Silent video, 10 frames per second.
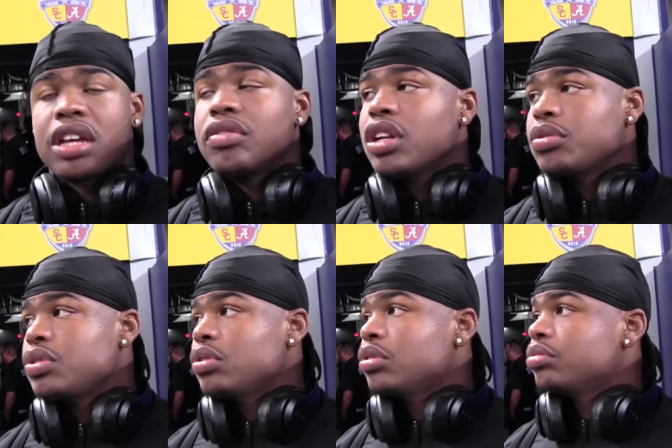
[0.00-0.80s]
I give it up
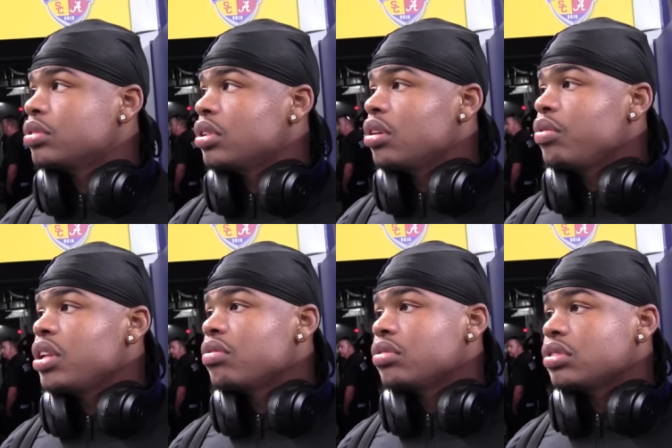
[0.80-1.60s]
to him. You know,
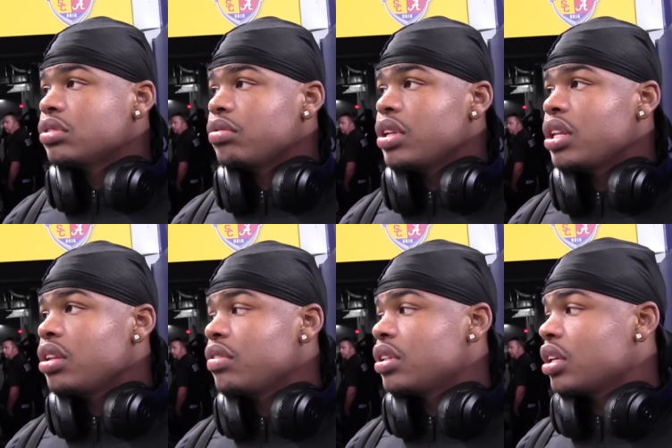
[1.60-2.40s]
we didn't
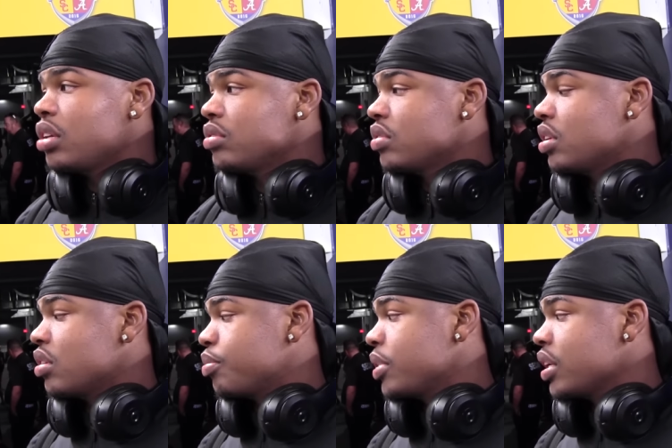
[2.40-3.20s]
even think he was really
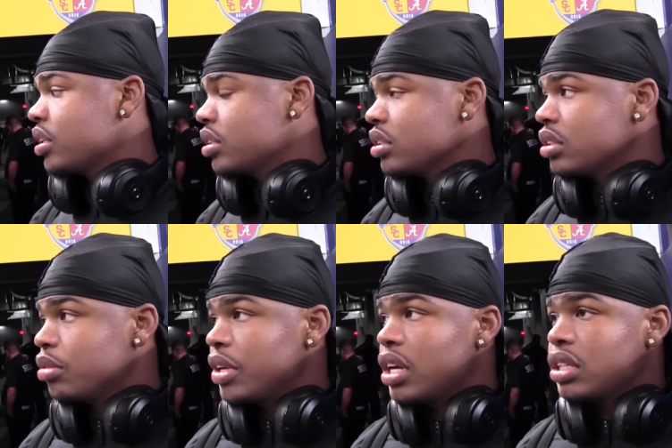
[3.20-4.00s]
going to play,
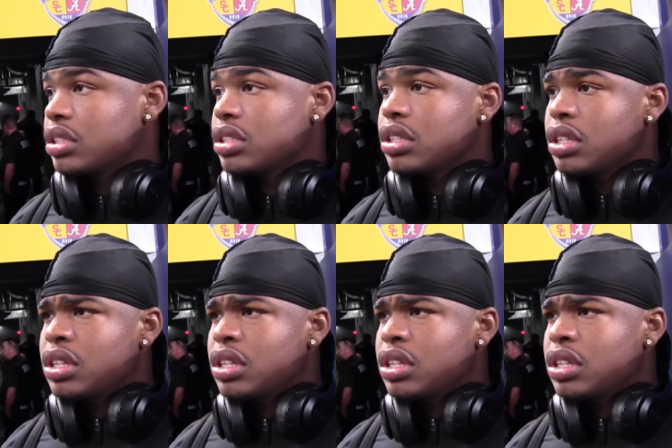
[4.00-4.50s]
to be honest.